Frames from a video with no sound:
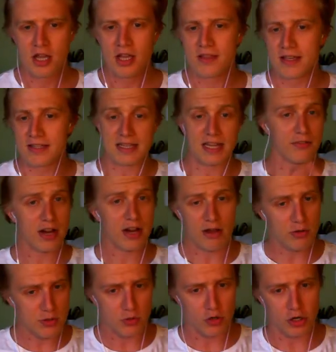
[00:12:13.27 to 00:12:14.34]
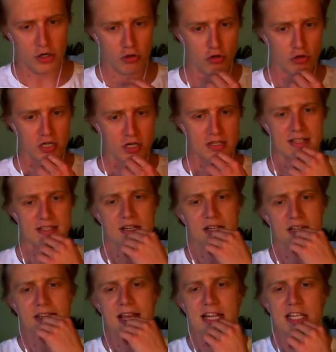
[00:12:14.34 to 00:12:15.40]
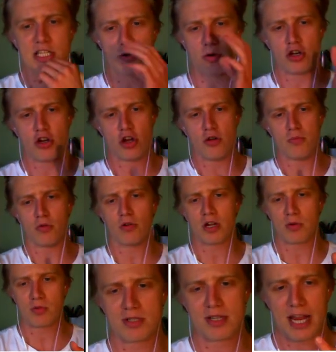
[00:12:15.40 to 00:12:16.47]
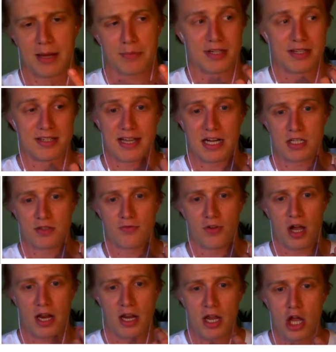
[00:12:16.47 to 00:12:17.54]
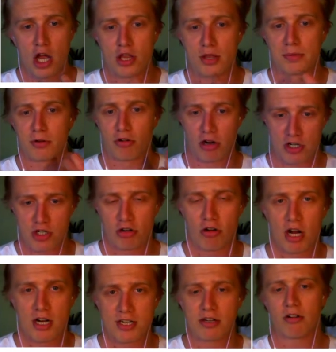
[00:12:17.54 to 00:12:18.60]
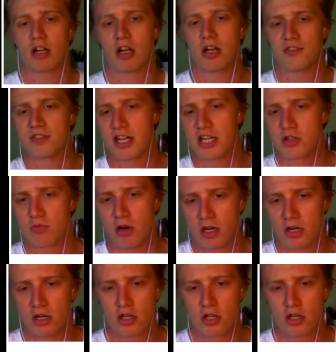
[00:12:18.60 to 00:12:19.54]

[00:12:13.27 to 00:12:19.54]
These 11 hours were not accrued consistently, and so at no point was I able to satisfy the progression criteria of stage 1.